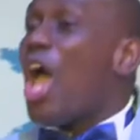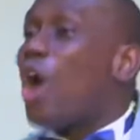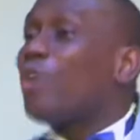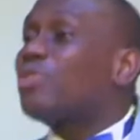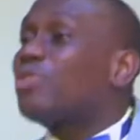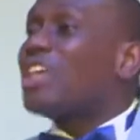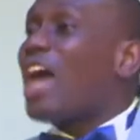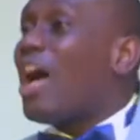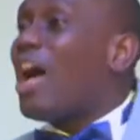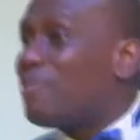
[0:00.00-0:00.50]

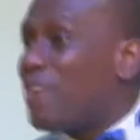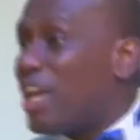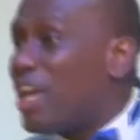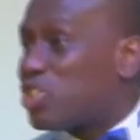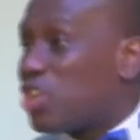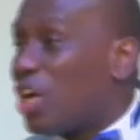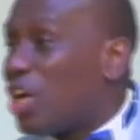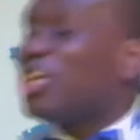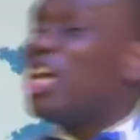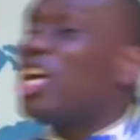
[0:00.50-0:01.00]
of
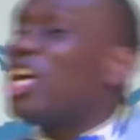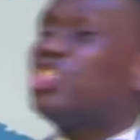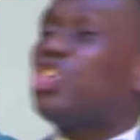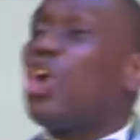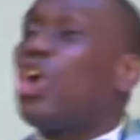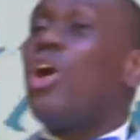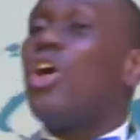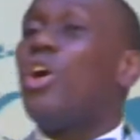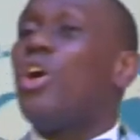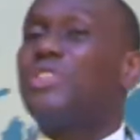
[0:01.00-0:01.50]
salvation, the
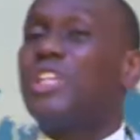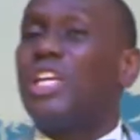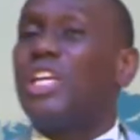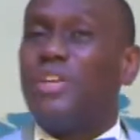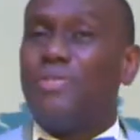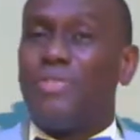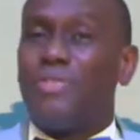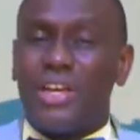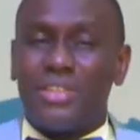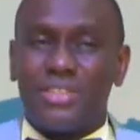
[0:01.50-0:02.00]
joy of
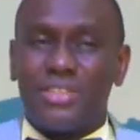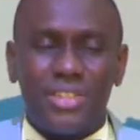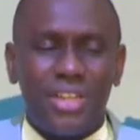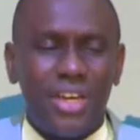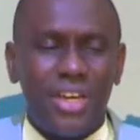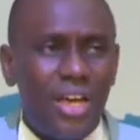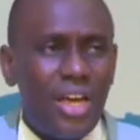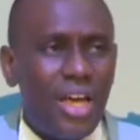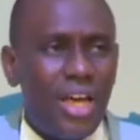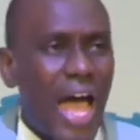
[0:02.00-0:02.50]
deliverance.
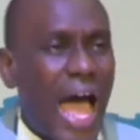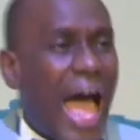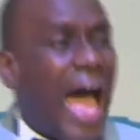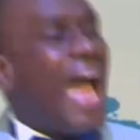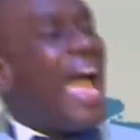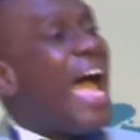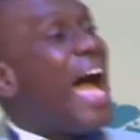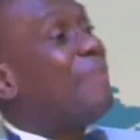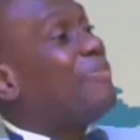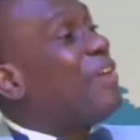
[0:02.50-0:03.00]

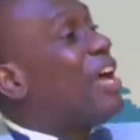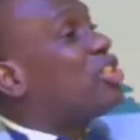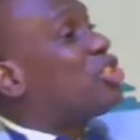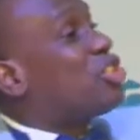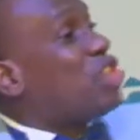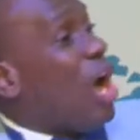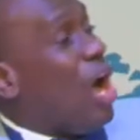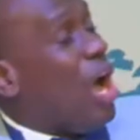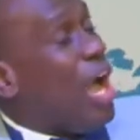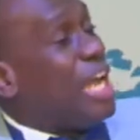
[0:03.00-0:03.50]
I have a
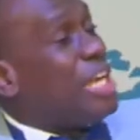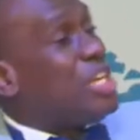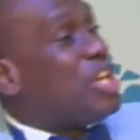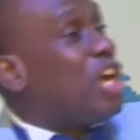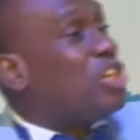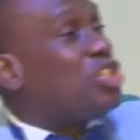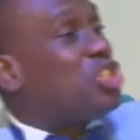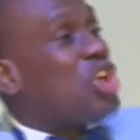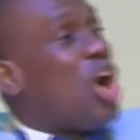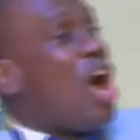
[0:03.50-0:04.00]

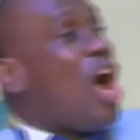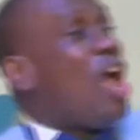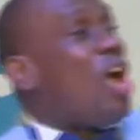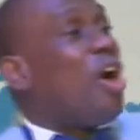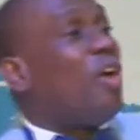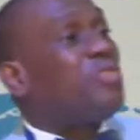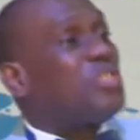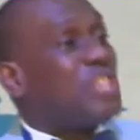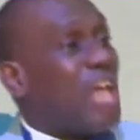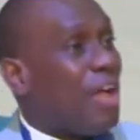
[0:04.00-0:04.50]
joy
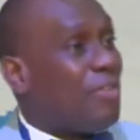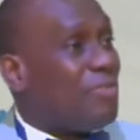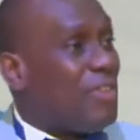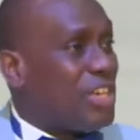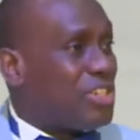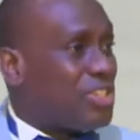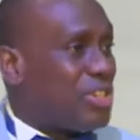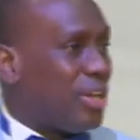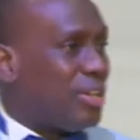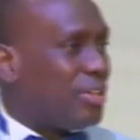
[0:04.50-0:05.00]
of
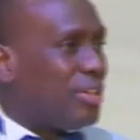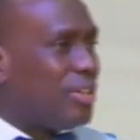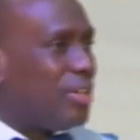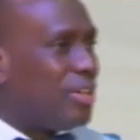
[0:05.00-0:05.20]
salvation,